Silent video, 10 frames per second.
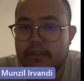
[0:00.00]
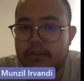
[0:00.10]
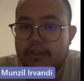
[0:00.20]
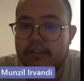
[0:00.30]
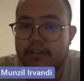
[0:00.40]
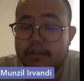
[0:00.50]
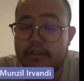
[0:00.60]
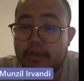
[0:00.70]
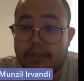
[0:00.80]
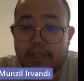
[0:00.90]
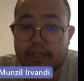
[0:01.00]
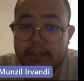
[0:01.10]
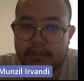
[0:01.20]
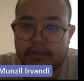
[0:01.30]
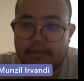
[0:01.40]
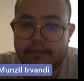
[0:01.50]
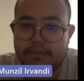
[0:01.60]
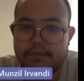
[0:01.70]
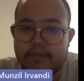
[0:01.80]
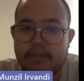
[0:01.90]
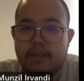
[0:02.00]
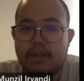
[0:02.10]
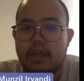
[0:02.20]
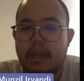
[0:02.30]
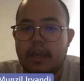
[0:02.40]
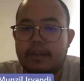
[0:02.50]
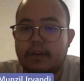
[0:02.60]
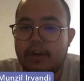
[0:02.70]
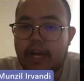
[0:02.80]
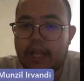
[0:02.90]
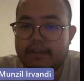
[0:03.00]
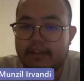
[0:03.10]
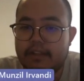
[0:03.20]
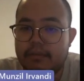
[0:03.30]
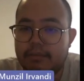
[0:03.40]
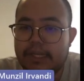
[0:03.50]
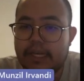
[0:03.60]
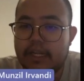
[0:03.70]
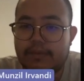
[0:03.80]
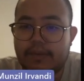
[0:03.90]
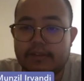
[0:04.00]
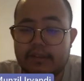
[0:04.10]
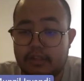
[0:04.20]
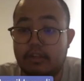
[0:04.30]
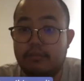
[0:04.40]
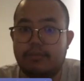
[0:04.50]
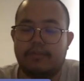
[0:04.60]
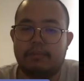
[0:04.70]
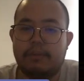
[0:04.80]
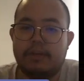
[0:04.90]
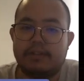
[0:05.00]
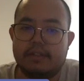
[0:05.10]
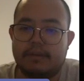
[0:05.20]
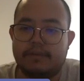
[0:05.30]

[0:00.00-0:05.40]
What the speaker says: due to its huge correlation, and current asset didn't bring any affection to profit margin.